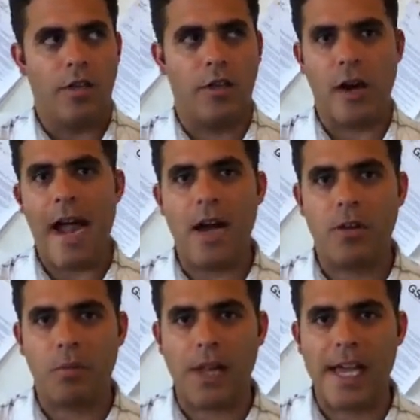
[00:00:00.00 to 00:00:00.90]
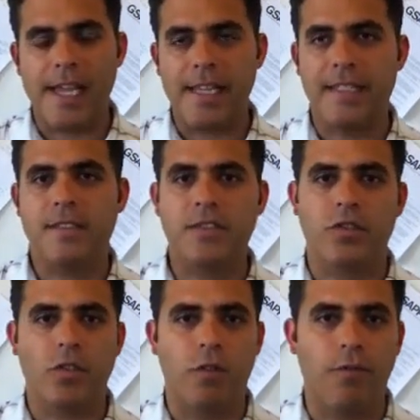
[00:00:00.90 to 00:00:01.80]
the ground planes,
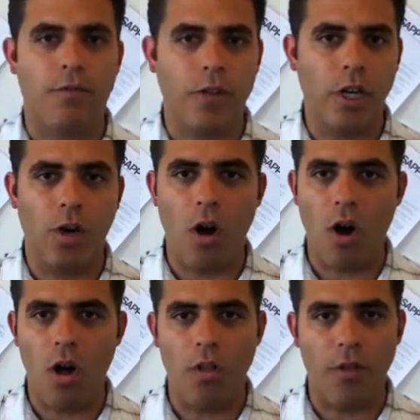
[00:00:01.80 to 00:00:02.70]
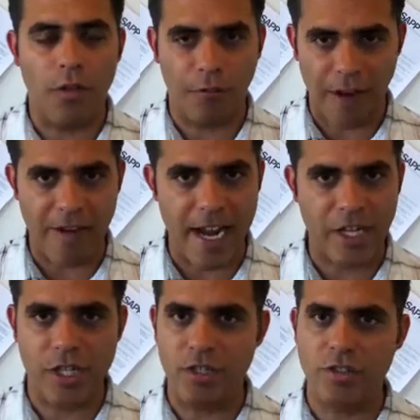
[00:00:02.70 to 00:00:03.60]
all the
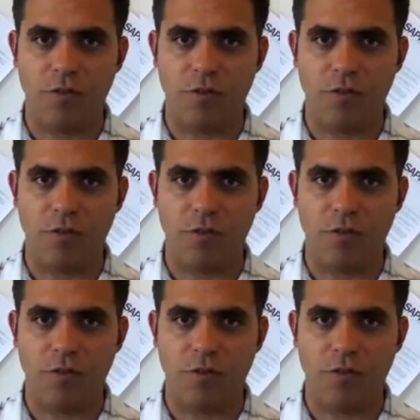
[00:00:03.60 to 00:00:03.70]
foundations,